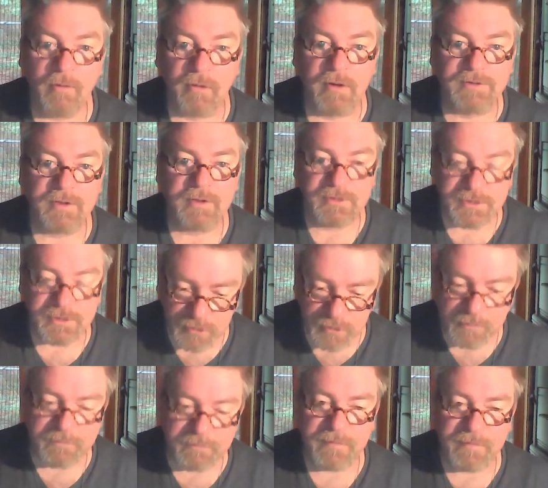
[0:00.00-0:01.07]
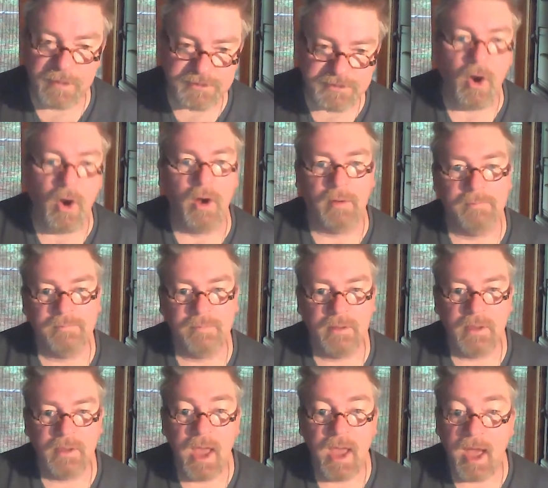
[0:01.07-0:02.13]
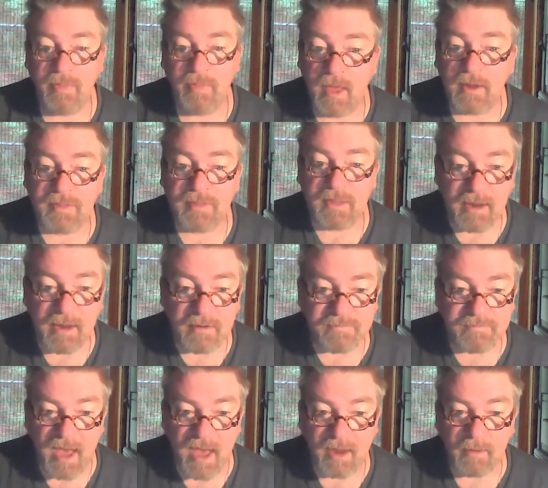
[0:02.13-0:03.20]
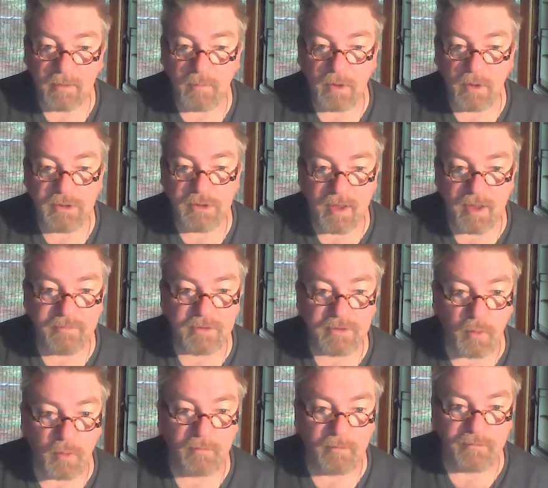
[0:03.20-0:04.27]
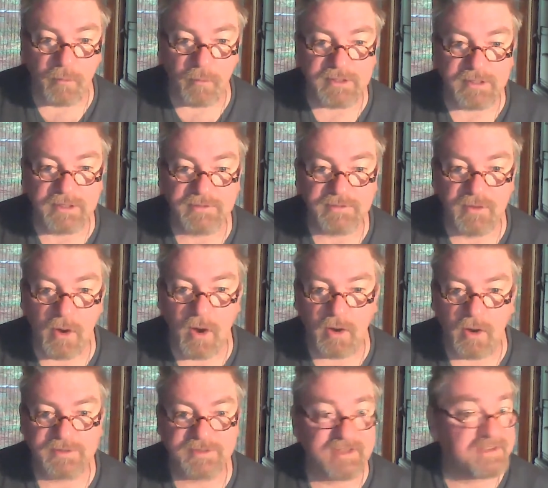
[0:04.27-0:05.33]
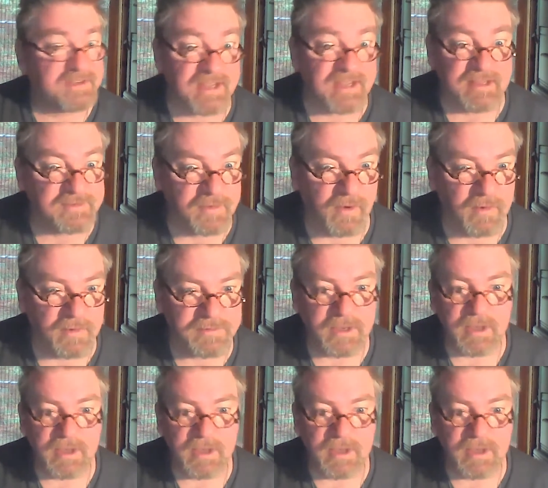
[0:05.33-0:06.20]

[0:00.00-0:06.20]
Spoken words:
first. Serve. Yeah. The song. And then at the end of that, when you have your 12, 14 songs, 16 songs,